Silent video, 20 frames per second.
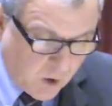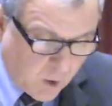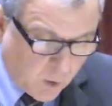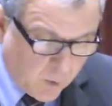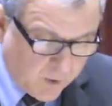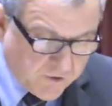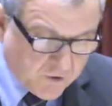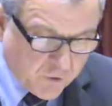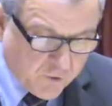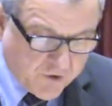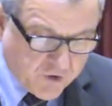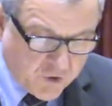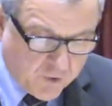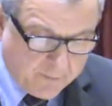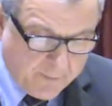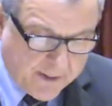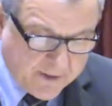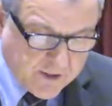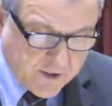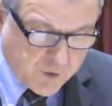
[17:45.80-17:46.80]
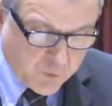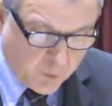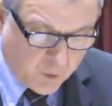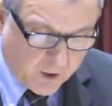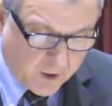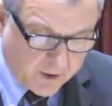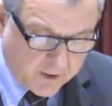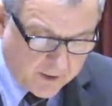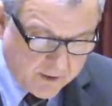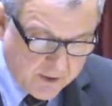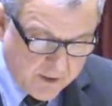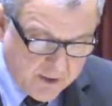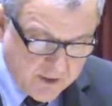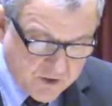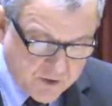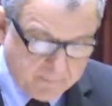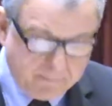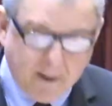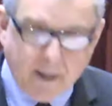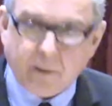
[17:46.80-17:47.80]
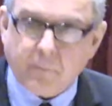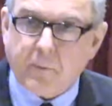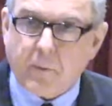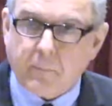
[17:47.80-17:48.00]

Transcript: who are doing tremendous work to better